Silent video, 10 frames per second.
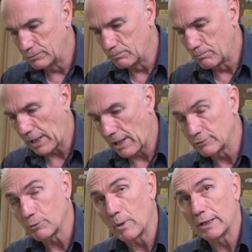But I
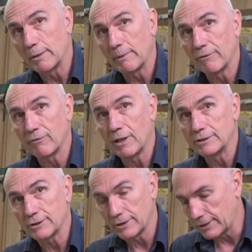also want it to be
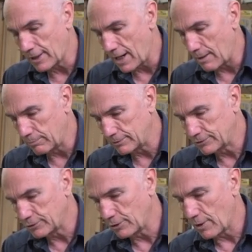flush on the top,
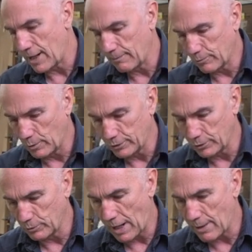so I'm going
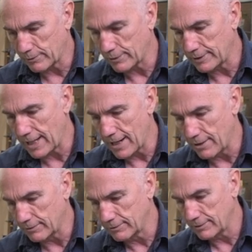to route
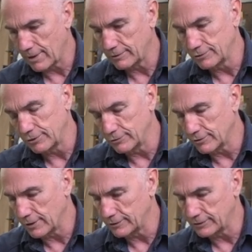down. I'll just use
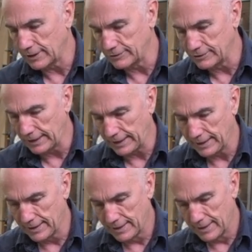the C N C,
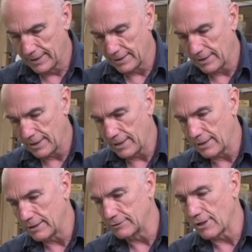uh,
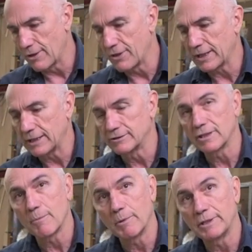the, the thickness
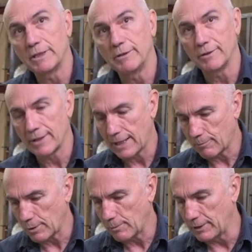of the material that I'm
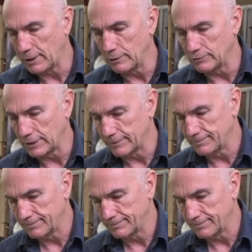going to be using.